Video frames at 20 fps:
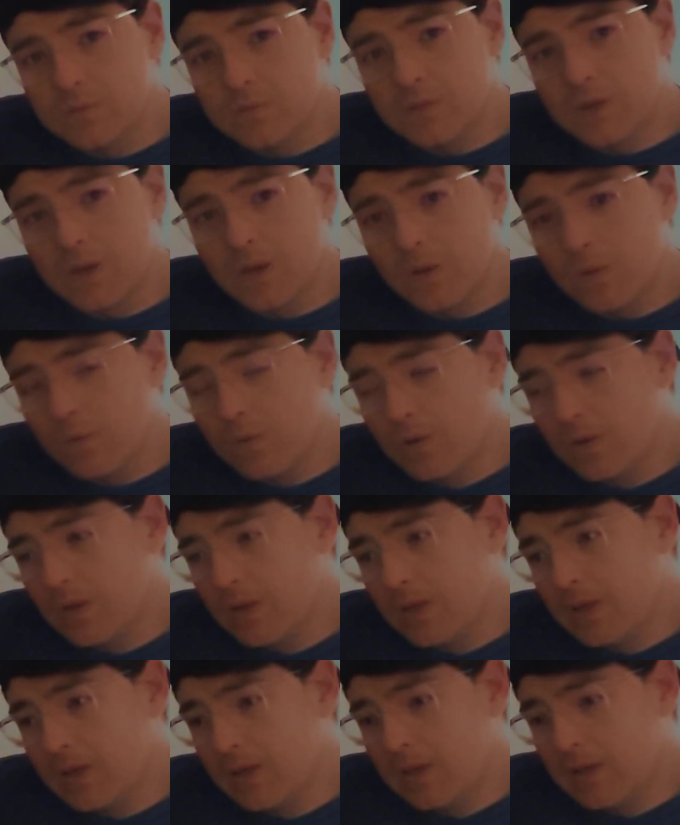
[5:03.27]
So,
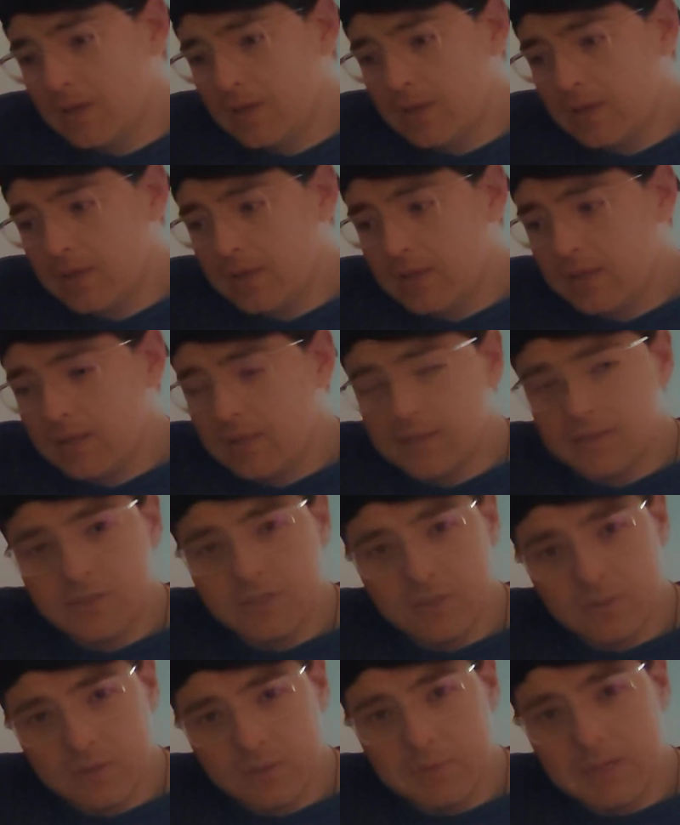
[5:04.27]

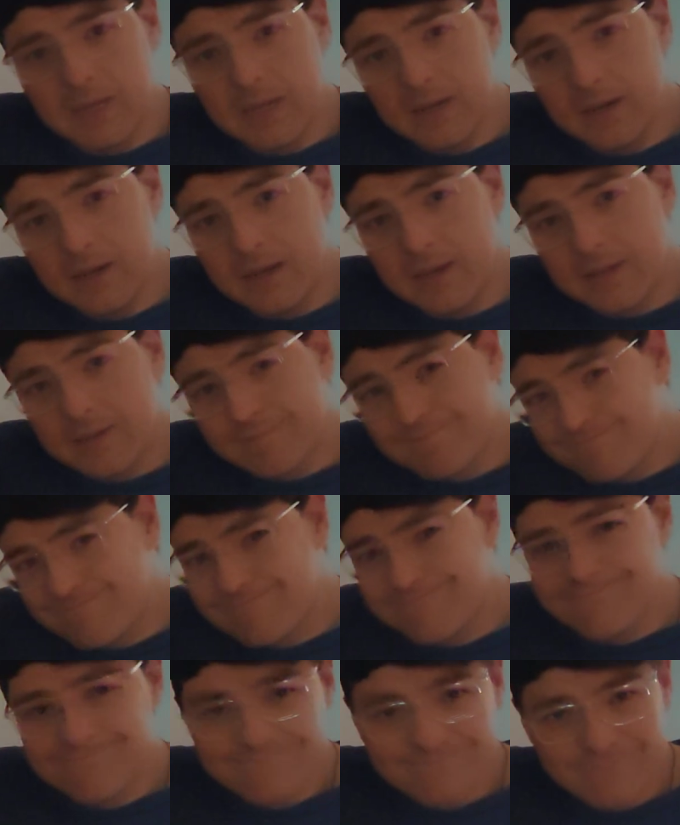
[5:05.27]
do you know what I mean? Like,
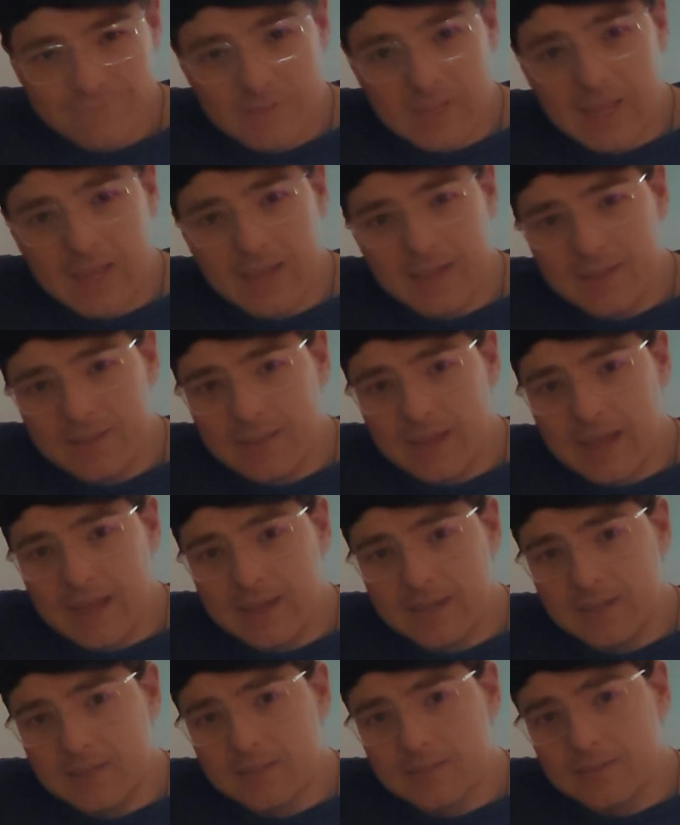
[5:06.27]

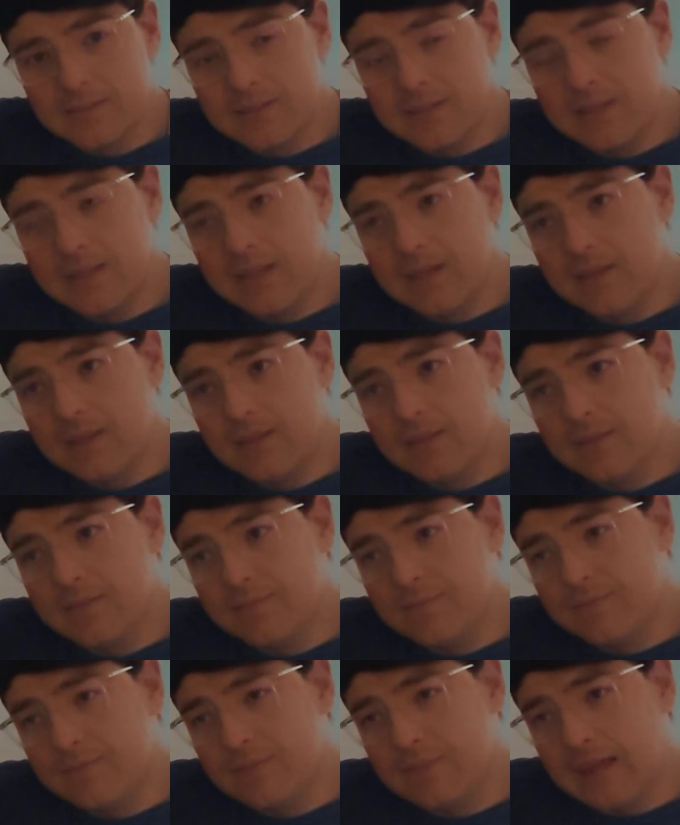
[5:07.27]
and
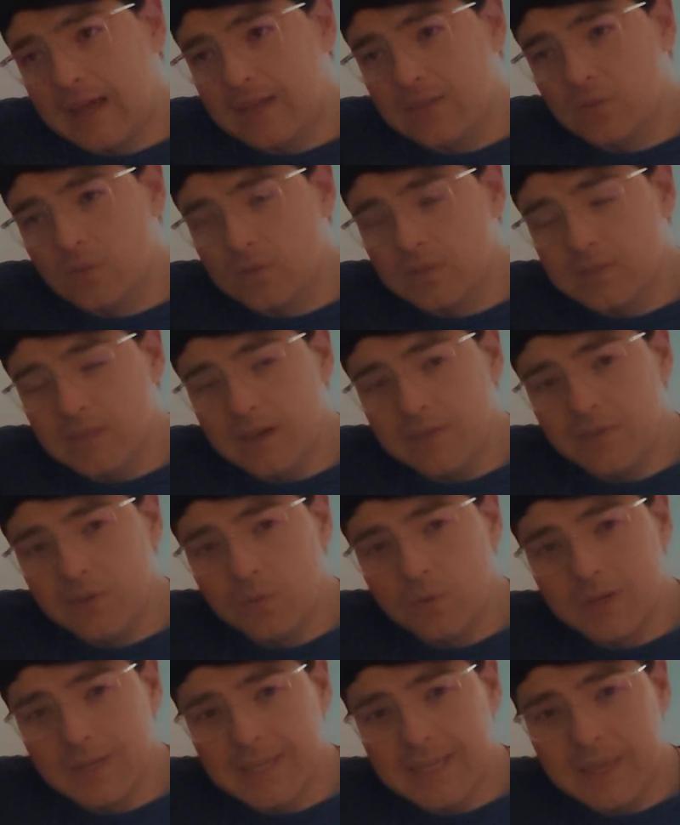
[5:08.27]
that sort of stuff
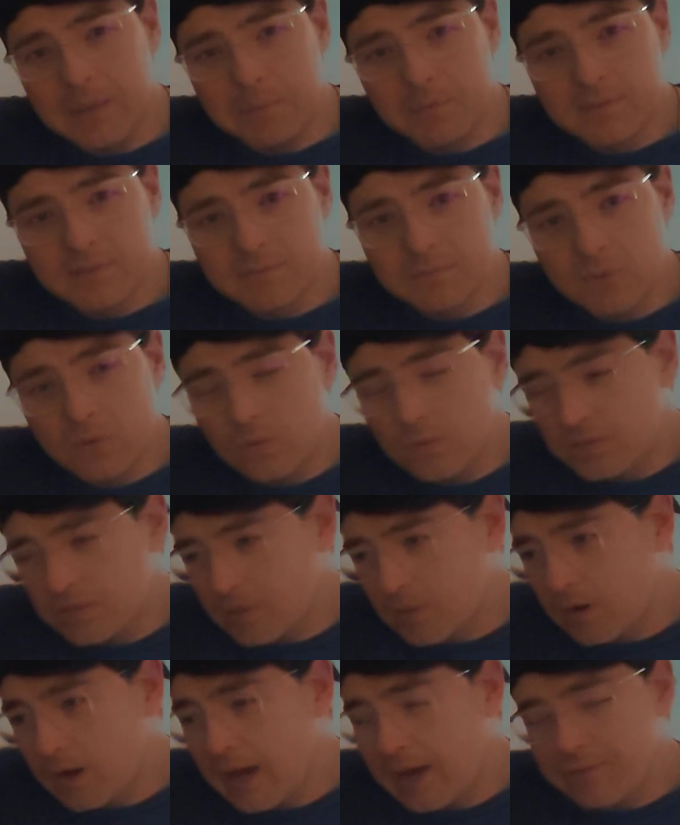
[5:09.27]
you want to keep small.
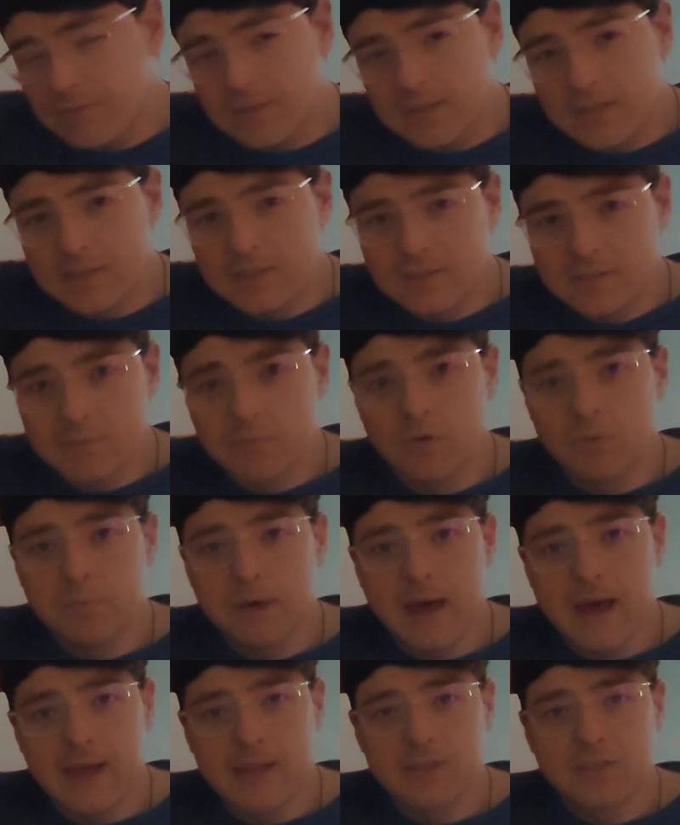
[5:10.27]
So I have done it in a small
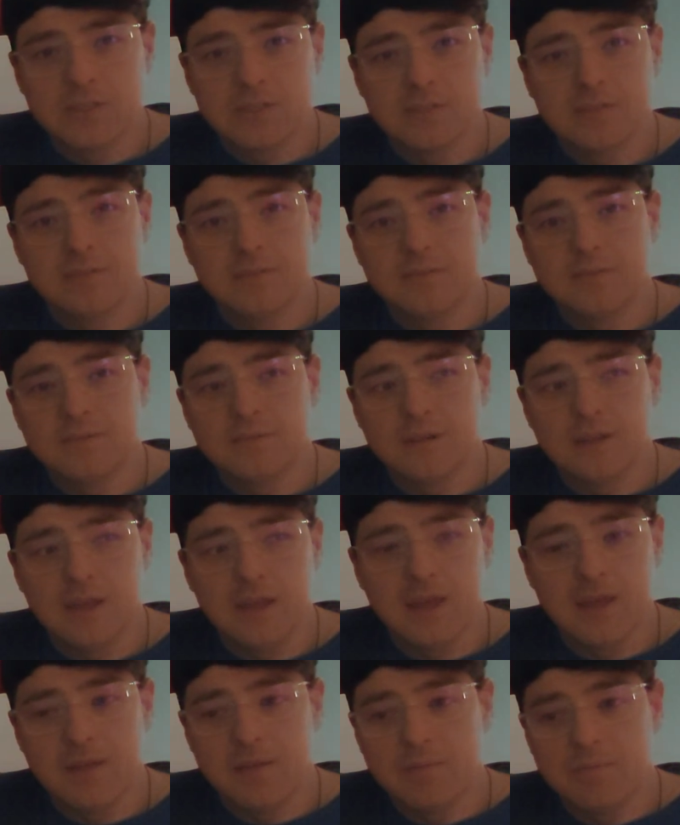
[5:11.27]
batch.
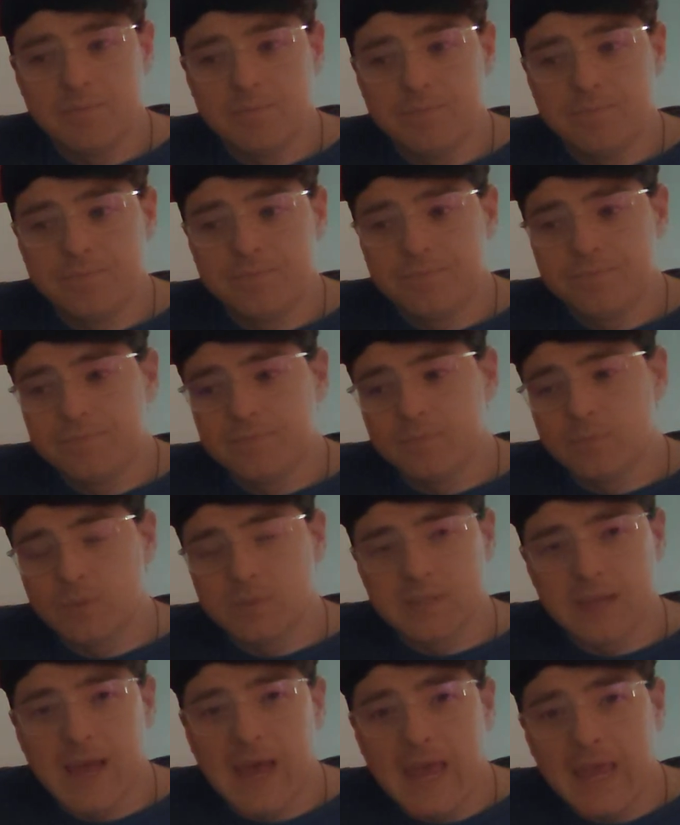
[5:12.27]

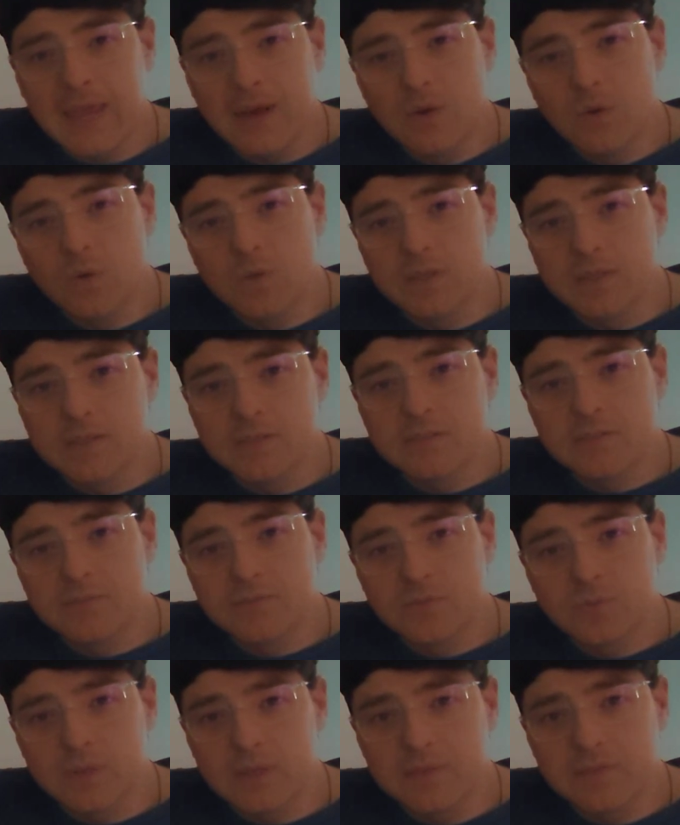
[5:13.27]
What's that? 8 orders
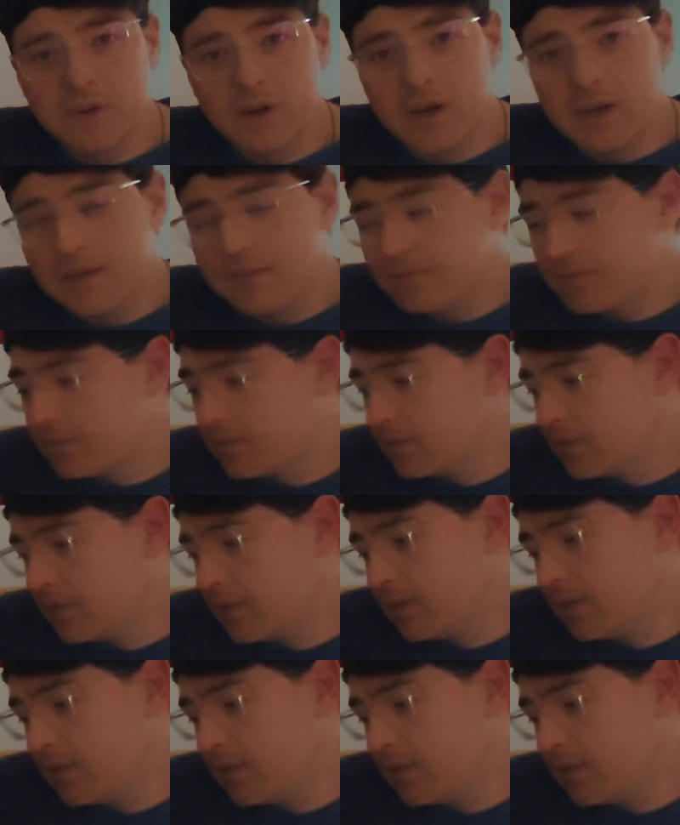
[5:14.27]
of 25.